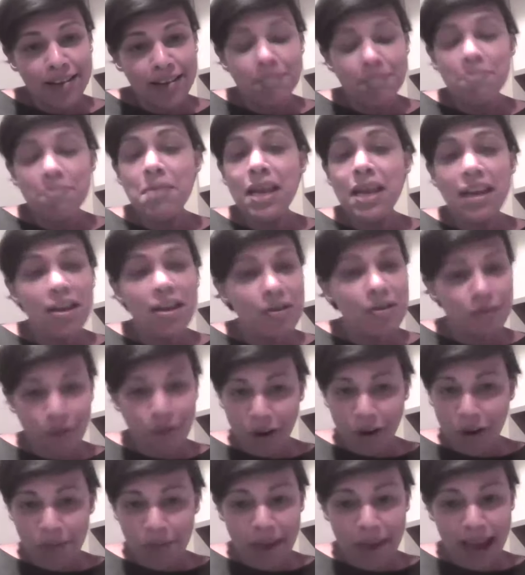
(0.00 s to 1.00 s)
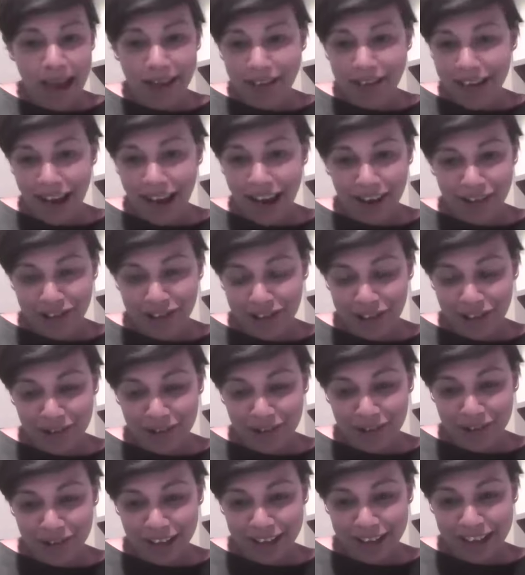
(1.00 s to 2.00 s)
many of whom had young
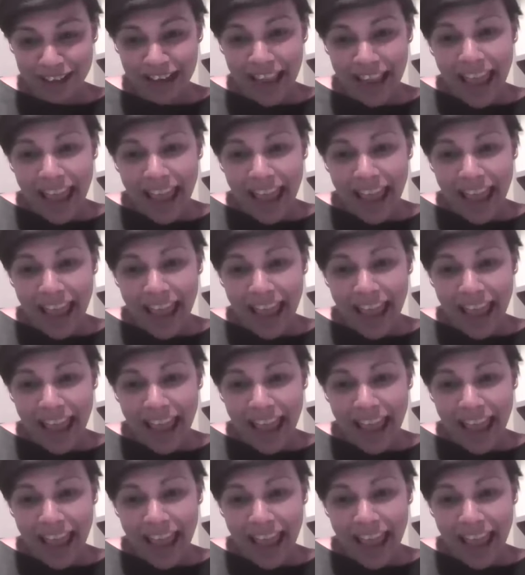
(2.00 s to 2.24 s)
children.